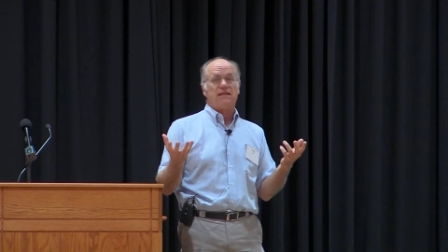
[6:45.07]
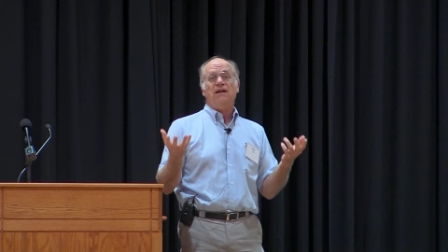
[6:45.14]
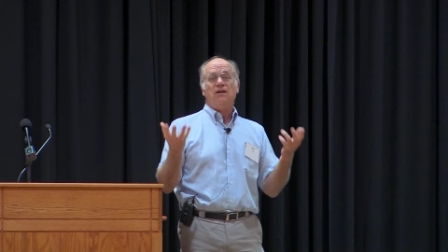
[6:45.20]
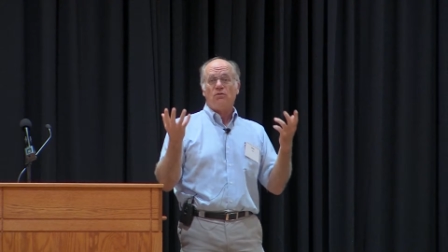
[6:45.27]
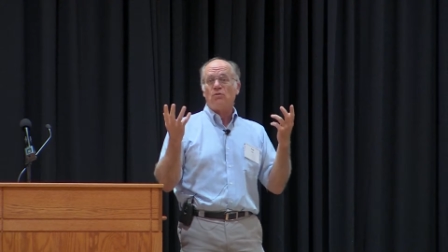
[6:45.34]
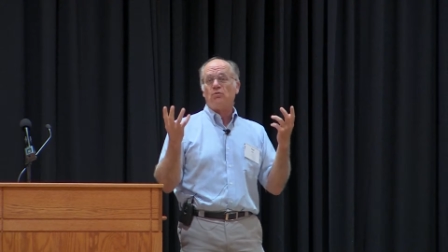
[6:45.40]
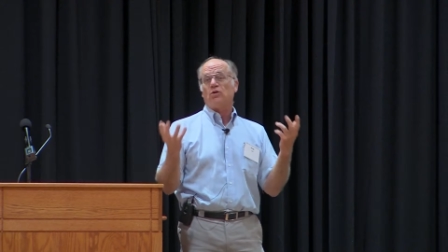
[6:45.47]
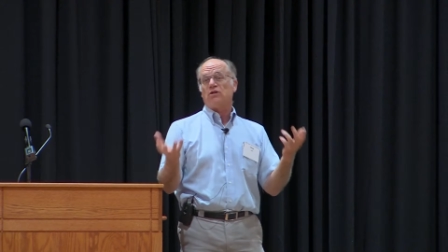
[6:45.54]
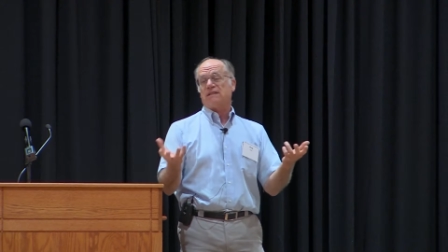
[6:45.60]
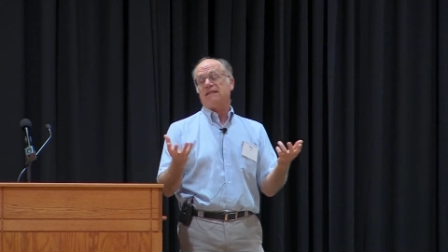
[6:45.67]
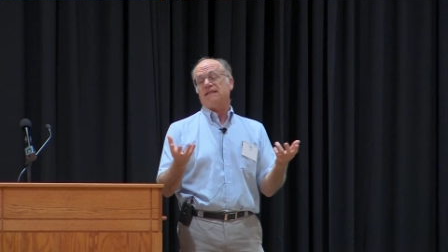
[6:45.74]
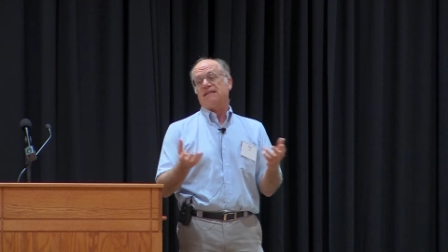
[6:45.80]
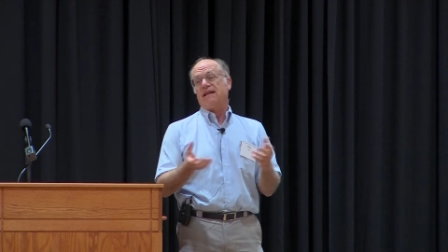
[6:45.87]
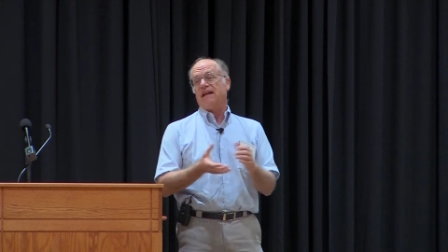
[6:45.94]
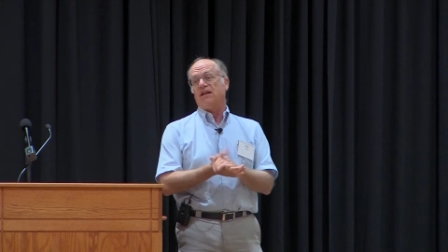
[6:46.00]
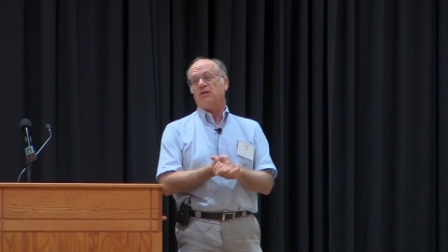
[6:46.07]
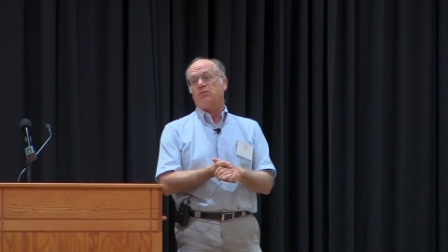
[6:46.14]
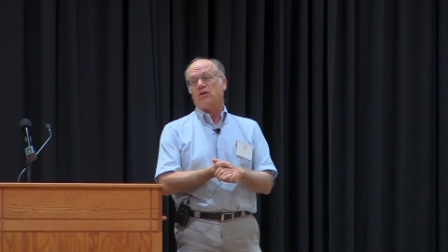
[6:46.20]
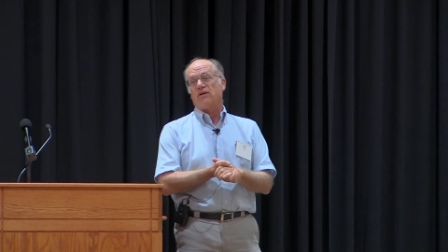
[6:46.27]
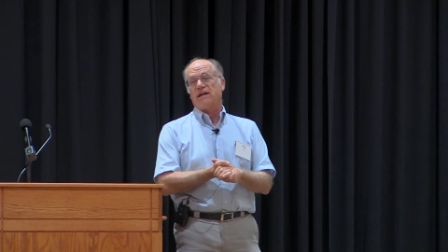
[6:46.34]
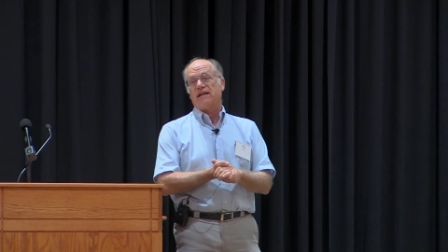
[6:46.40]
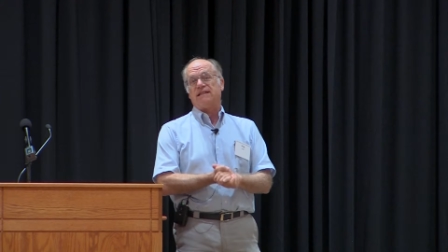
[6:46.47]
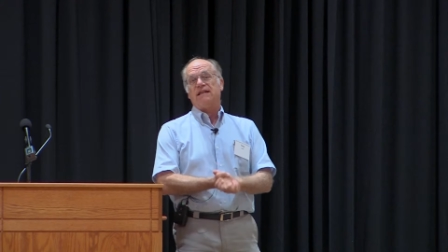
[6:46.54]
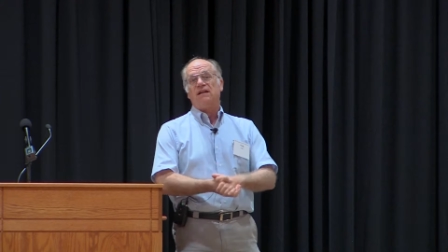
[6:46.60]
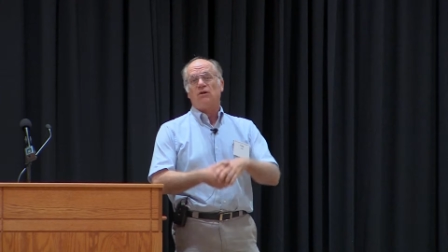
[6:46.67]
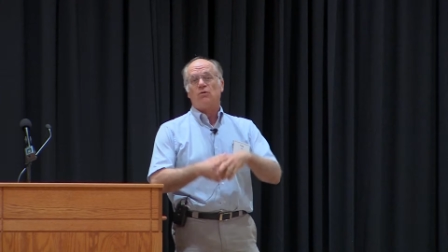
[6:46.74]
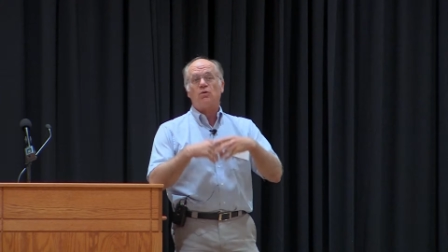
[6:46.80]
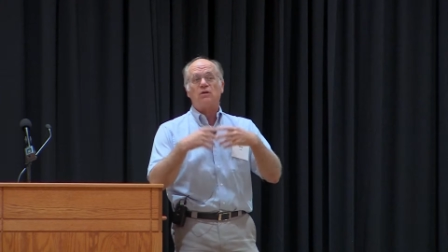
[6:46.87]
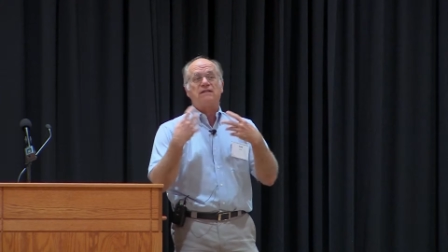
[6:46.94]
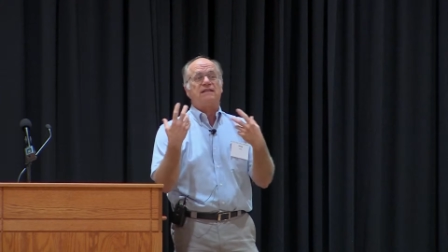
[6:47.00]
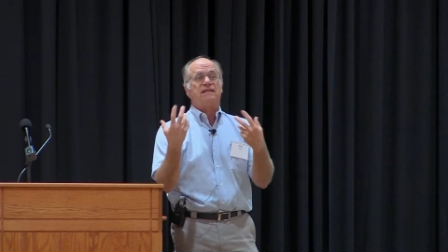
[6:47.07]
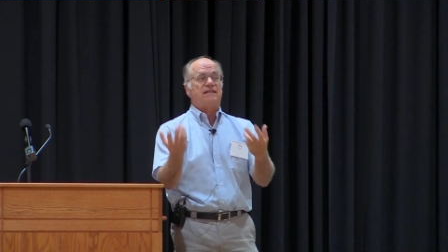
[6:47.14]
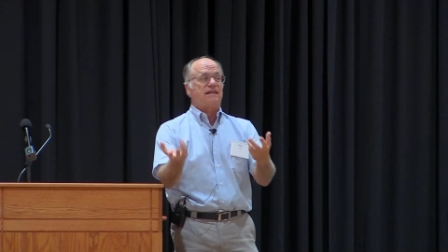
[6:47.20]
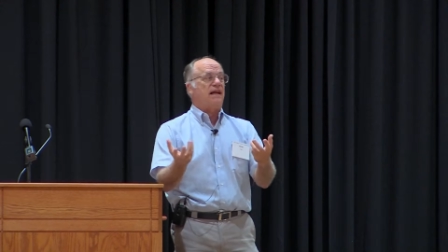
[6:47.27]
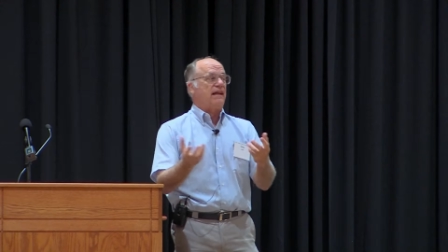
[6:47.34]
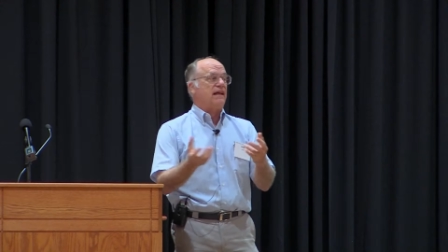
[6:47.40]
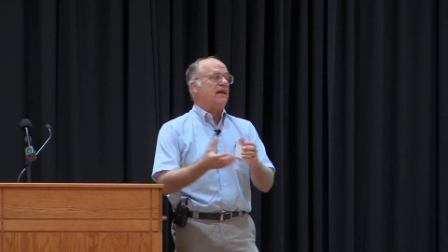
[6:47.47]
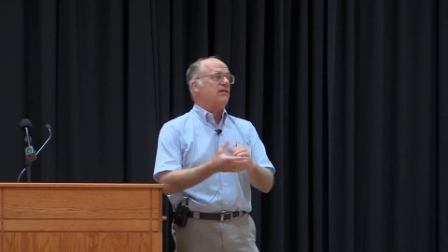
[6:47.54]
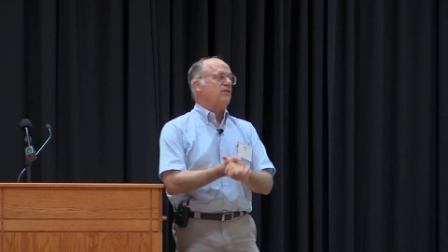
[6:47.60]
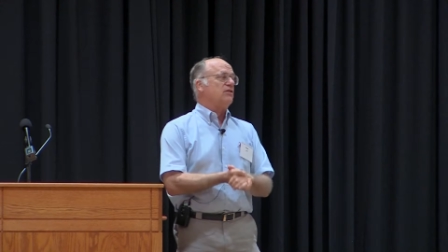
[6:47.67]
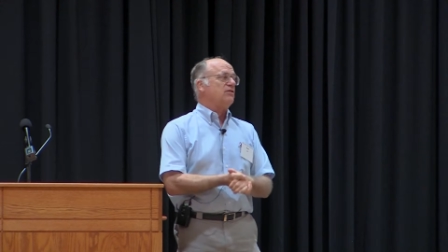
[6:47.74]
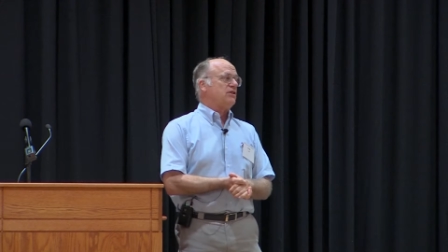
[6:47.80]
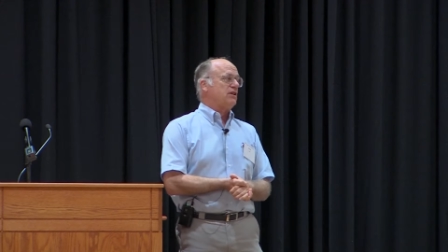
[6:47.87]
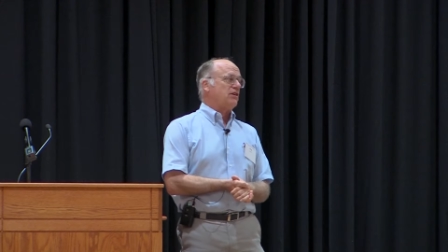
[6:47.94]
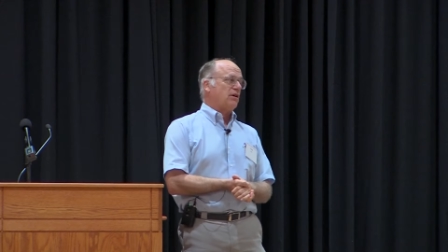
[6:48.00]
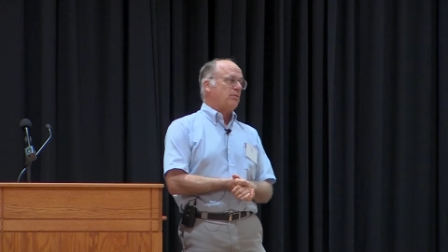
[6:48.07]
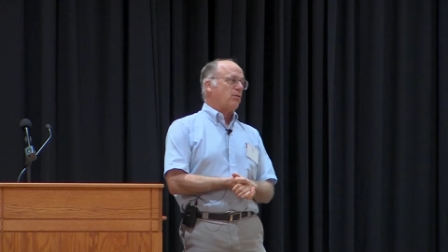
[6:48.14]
When we're sustaining prairies, we're sustaining evolutionary